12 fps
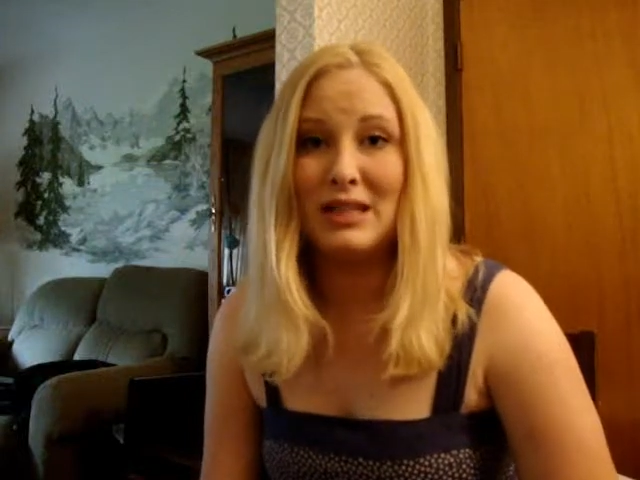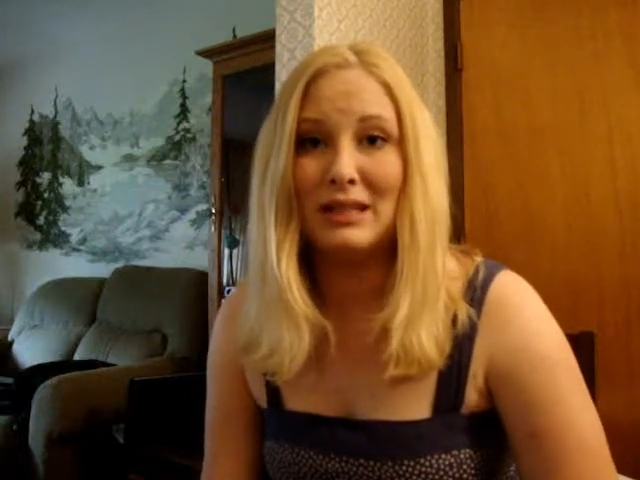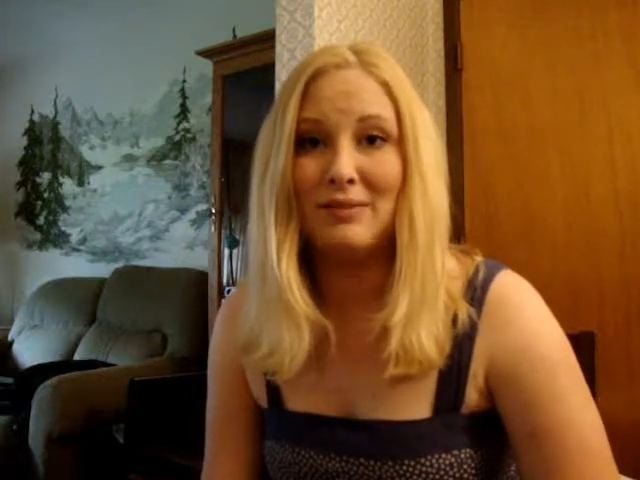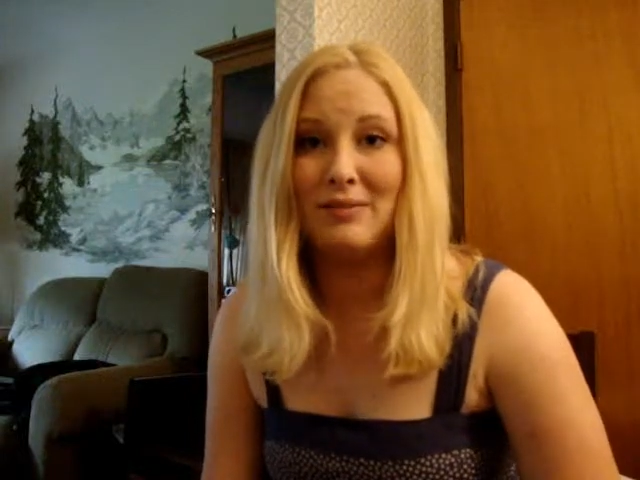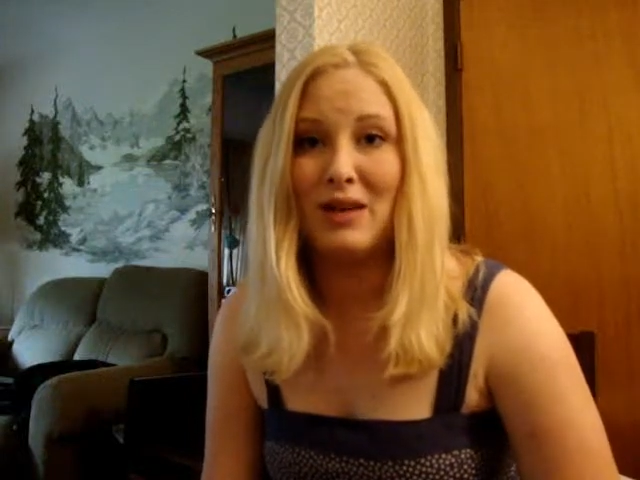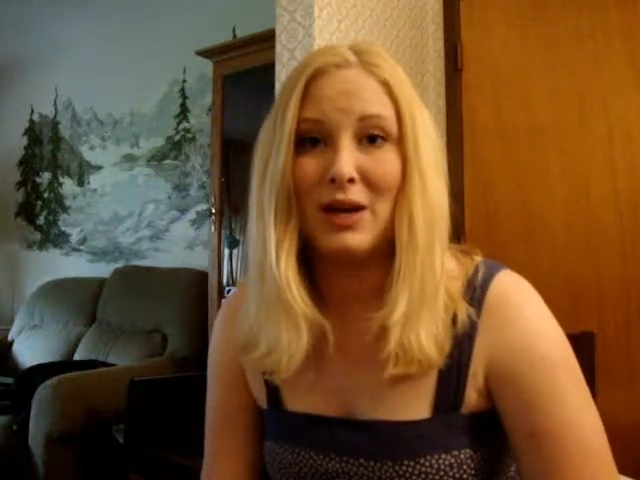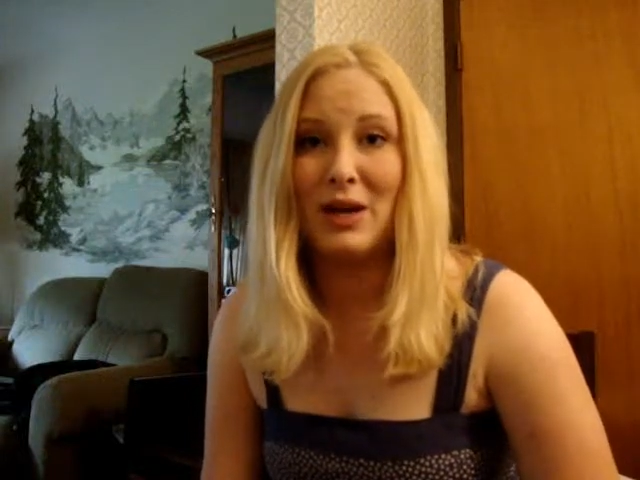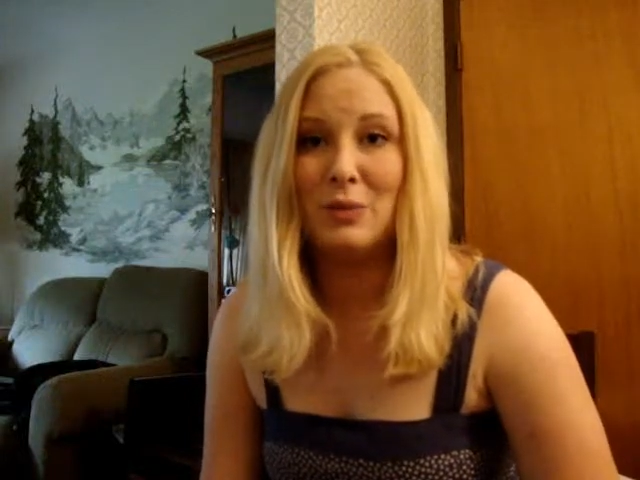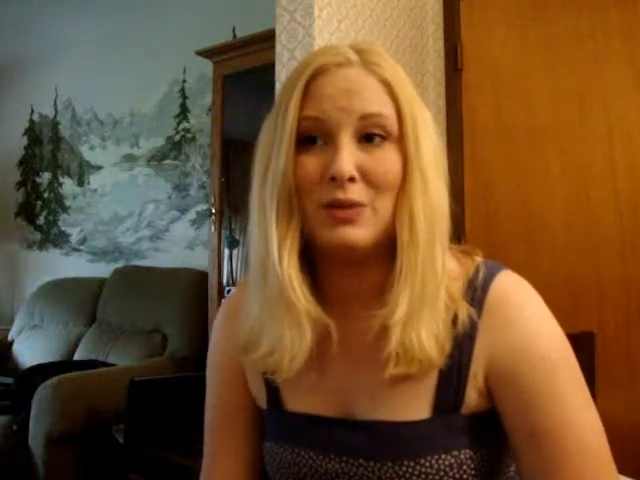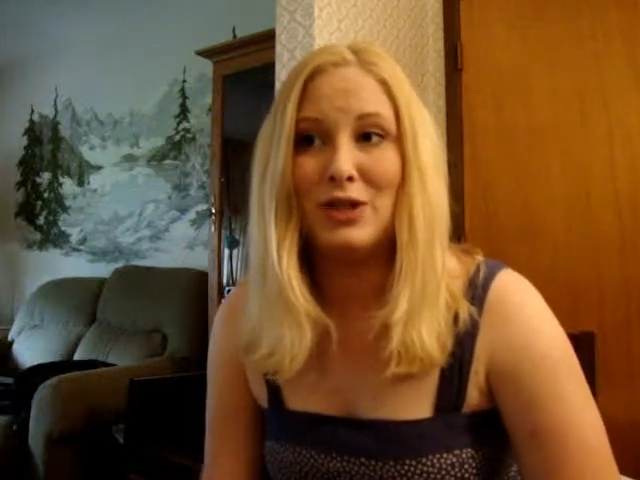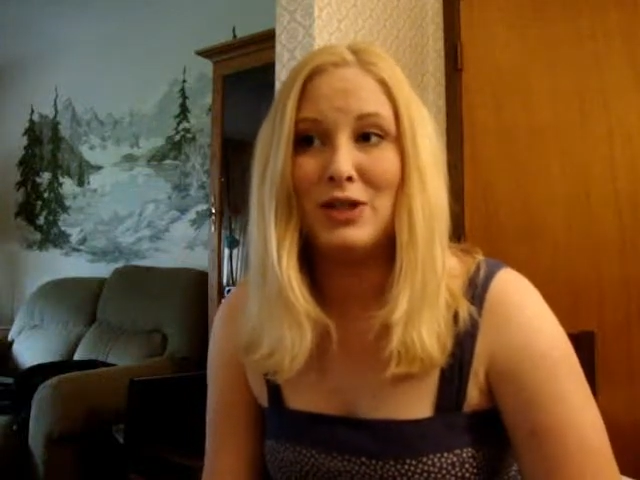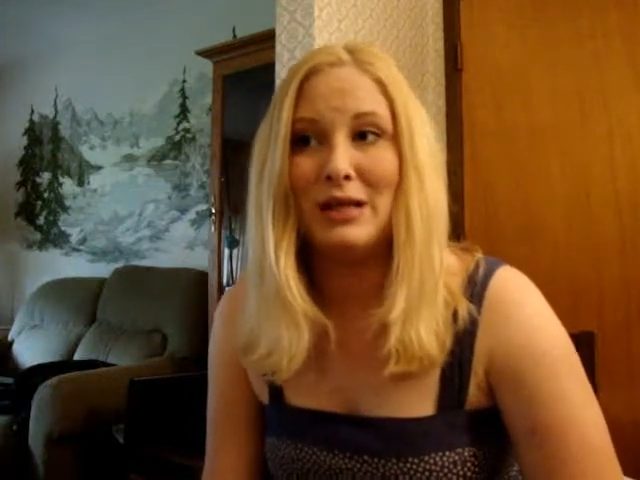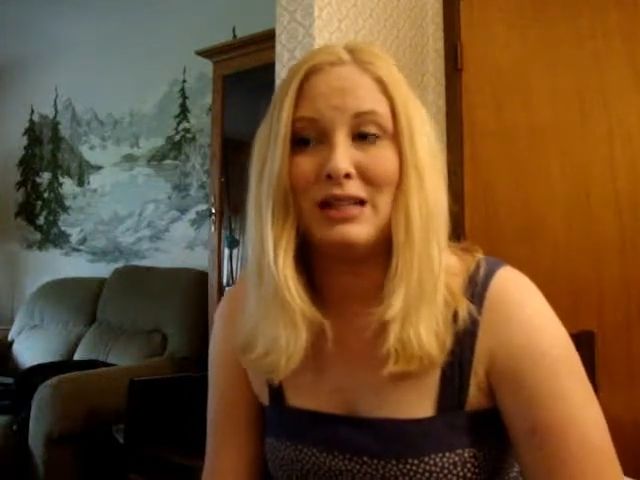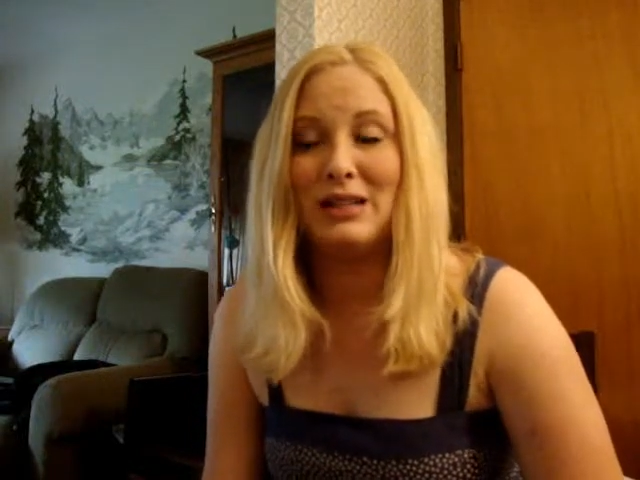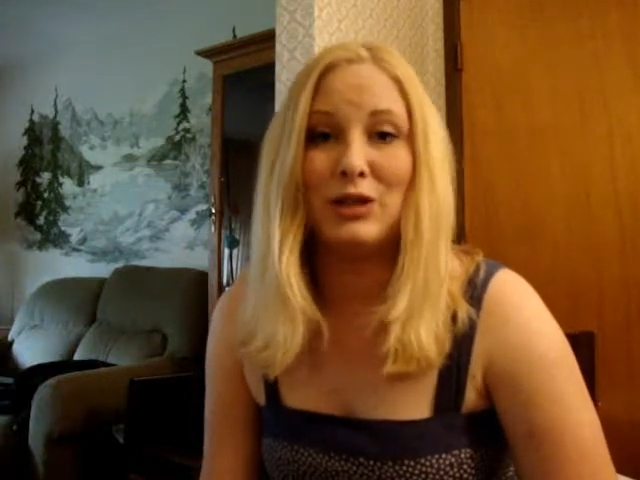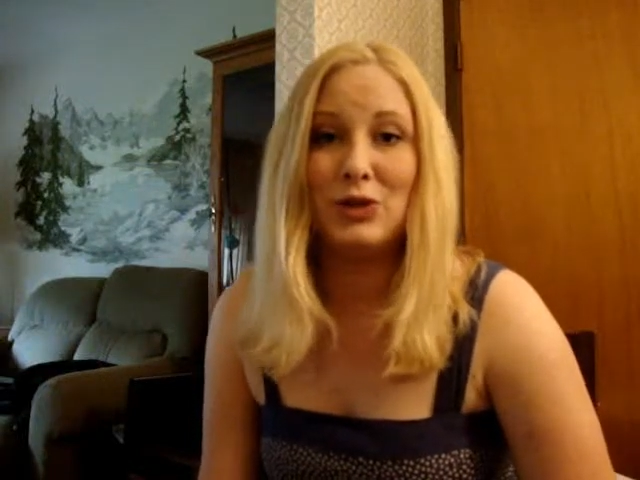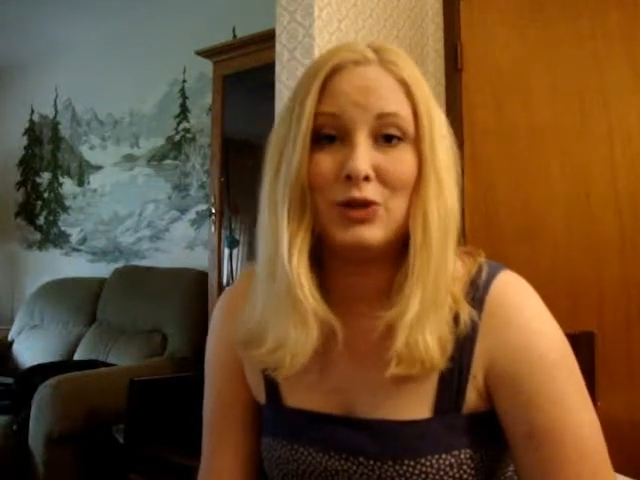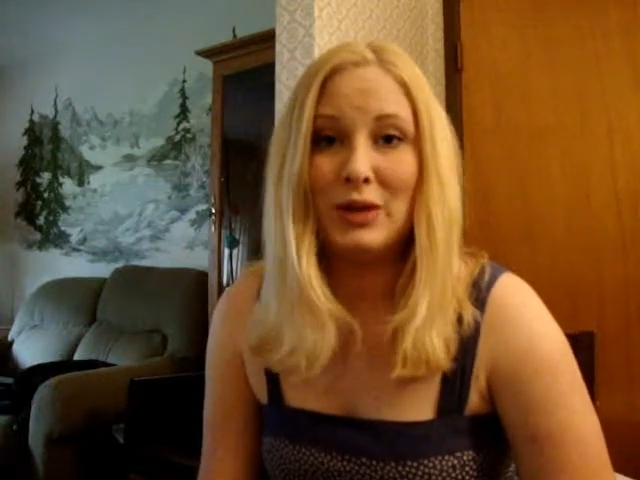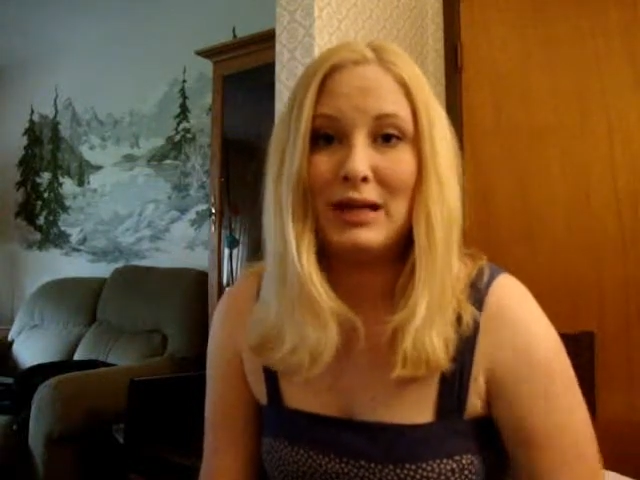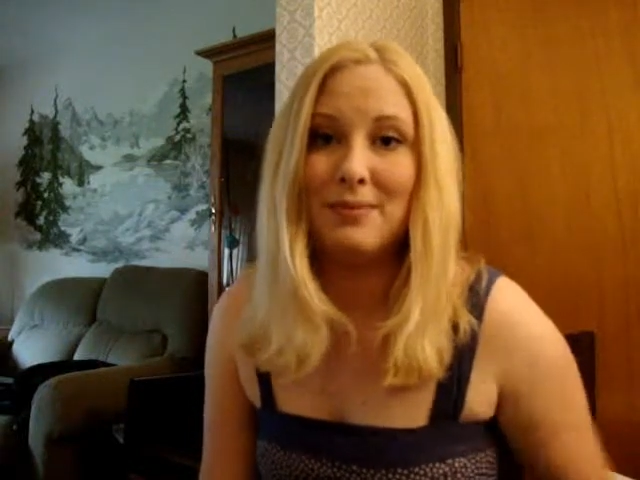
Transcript: and I hope you do it and enjoy